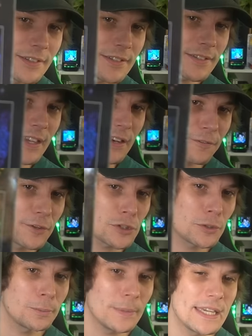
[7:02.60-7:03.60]
is an
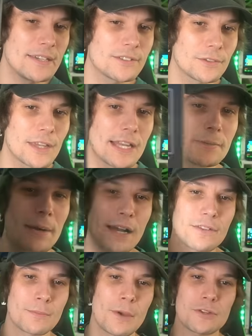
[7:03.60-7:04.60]
official piece of Kingdom
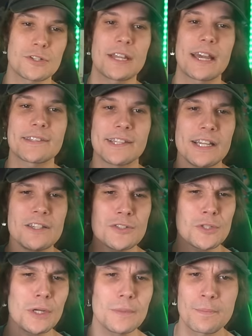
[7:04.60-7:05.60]
Hearts merchandise, and I
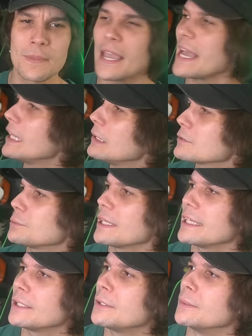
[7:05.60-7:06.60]
just thought it looked
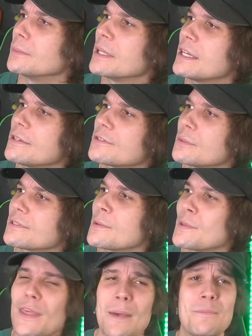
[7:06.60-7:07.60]
really cool. So it's something that